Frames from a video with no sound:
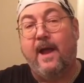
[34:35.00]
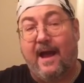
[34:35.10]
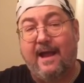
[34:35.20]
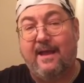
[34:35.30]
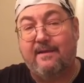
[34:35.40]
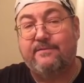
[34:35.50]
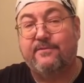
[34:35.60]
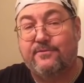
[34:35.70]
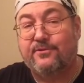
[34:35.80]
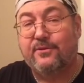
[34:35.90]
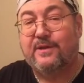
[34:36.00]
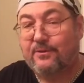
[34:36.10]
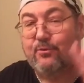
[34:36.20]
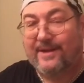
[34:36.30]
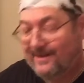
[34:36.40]
I have truly
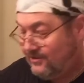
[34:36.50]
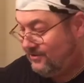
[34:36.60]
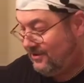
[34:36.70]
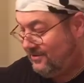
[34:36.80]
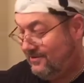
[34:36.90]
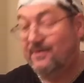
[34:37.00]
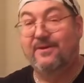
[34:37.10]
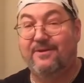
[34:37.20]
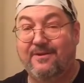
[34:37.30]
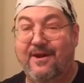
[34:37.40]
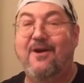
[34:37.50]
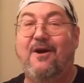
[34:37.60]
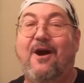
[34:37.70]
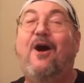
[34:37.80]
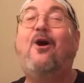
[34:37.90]
reached
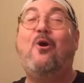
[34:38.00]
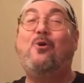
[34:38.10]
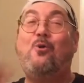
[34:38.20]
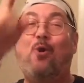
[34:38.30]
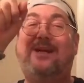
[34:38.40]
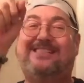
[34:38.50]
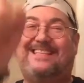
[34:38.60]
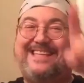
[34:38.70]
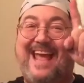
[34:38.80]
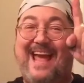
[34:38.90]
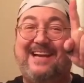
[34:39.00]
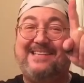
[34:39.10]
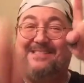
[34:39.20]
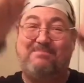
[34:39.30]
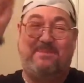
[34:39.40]
ho
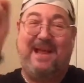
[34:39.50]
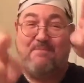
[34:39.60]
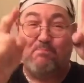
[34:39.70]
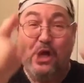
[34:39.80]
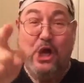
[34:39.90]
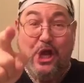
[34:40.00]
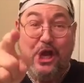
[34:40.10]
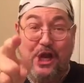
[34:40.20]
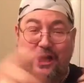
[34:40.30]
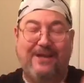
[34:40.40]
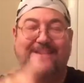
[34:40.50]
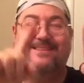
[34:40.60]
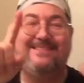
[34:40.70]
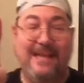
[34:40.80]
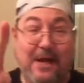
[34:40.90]
status, baby.
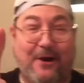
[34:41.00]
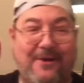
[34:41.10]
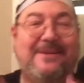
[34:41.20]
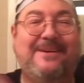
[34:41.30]
Yeah.